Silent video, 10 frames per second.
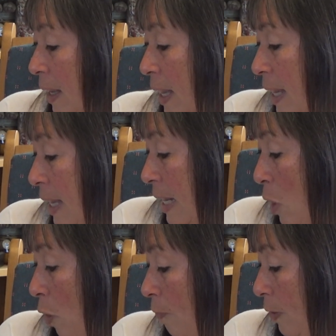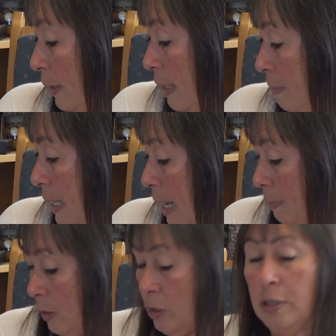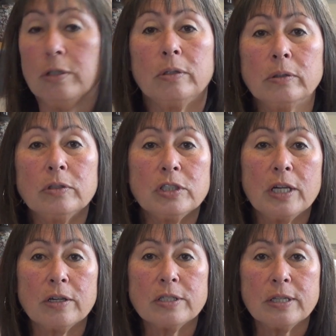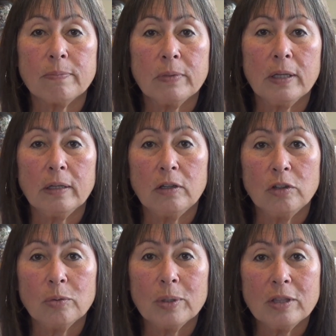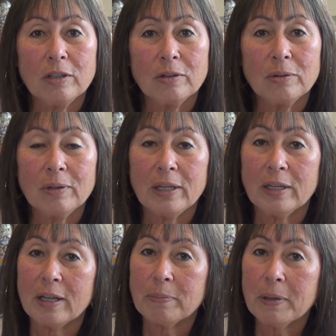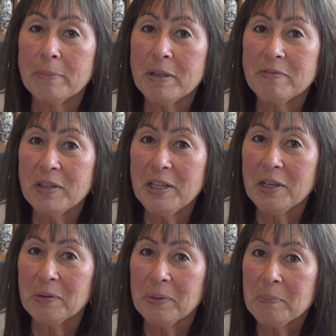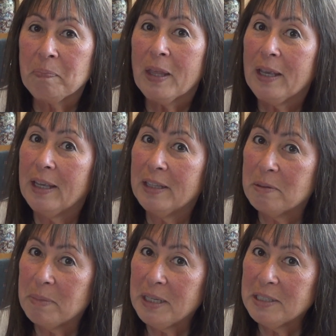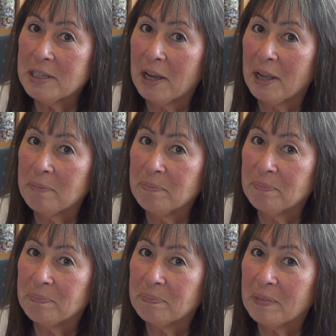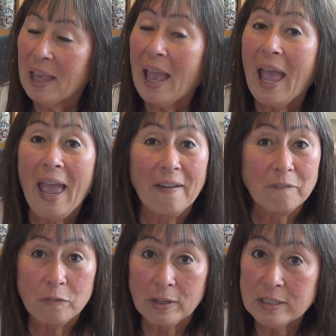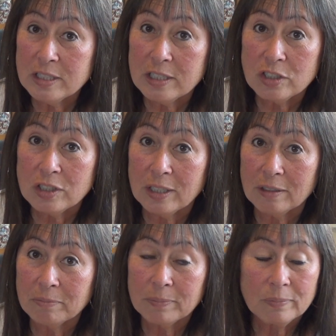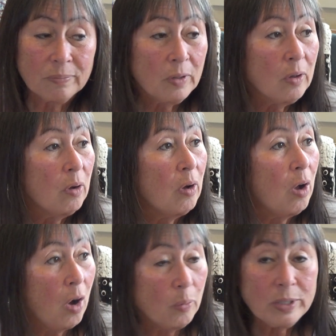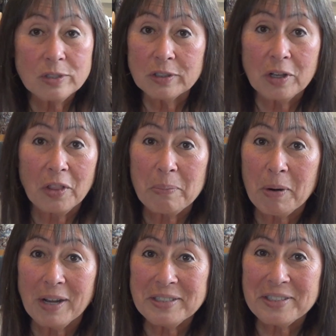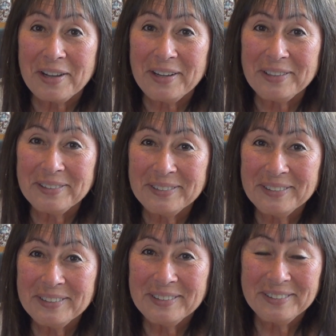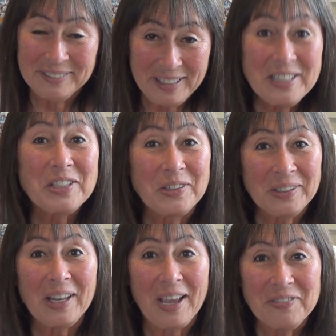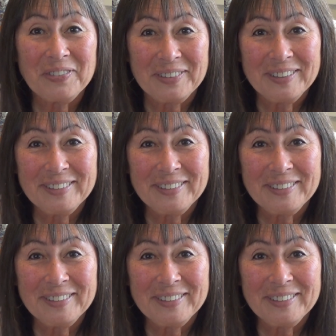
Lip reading: And hopefully be able to share something new with you in an upcoming video. In the meantime, have fun stitching. Always look on the bright side. It's a good life.